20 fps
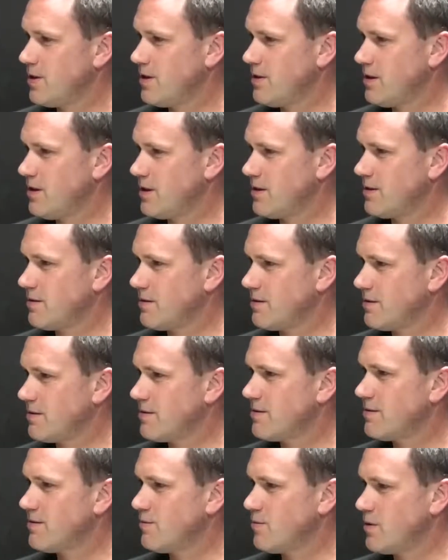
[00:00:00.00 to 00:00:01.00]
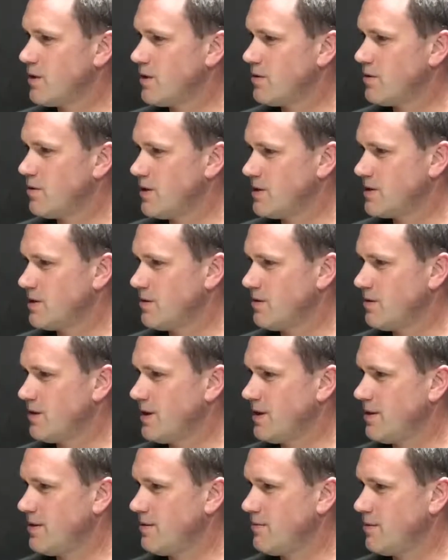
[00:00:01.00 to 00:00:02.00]
I think we're always
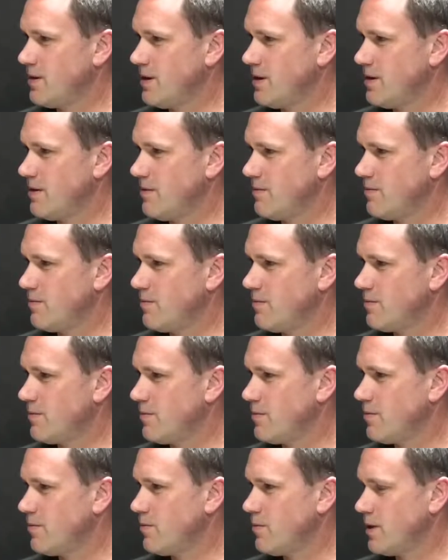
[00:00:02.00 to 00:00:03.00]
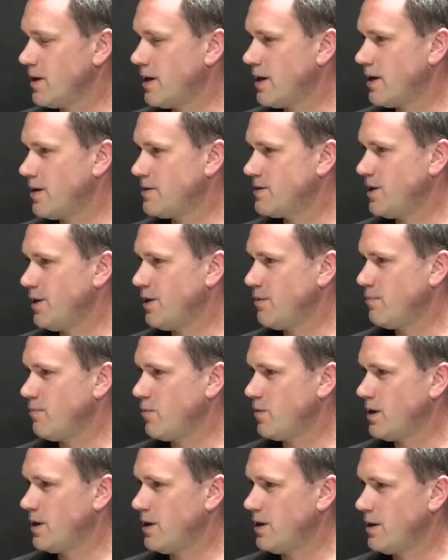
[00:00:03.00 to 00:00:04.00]
looking. We are a
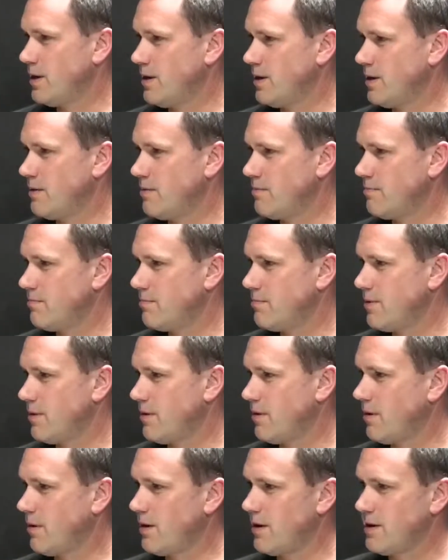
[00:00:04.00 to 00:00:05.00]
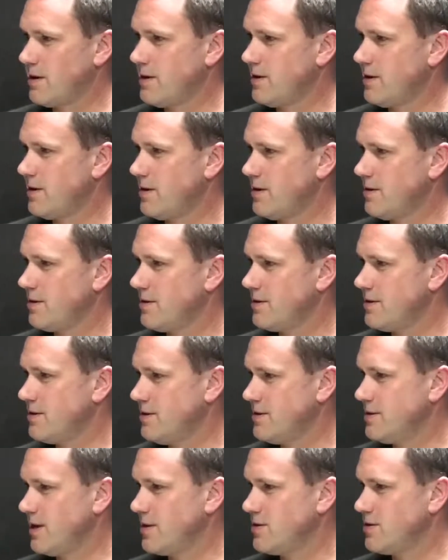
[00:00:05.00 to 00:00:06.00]
team where the hierarchy
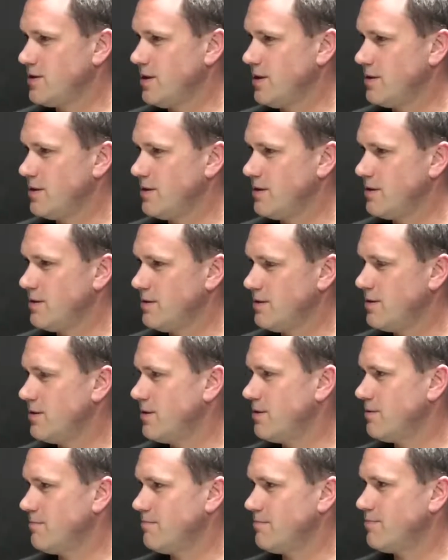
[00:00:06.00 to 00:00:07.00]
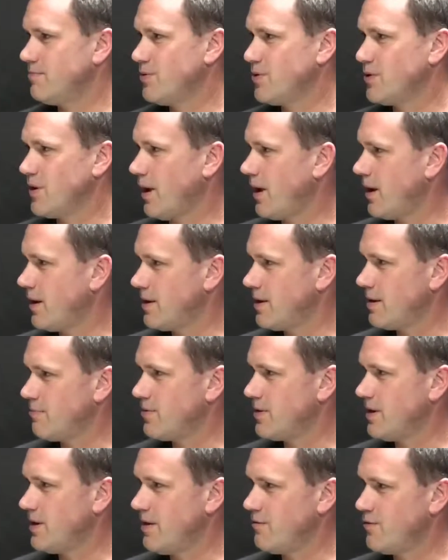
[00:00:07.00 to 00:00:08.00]
is such that you can put your hand
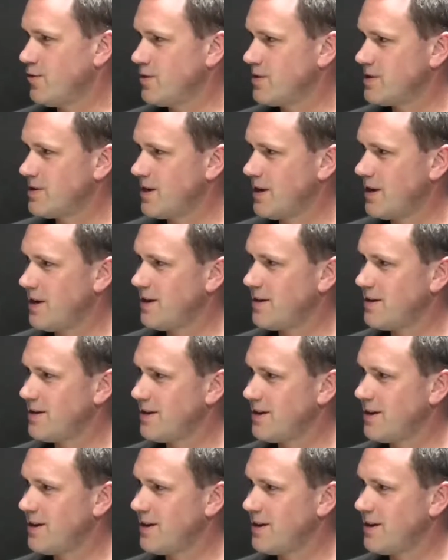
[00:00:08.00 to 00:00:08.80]
up and have your say.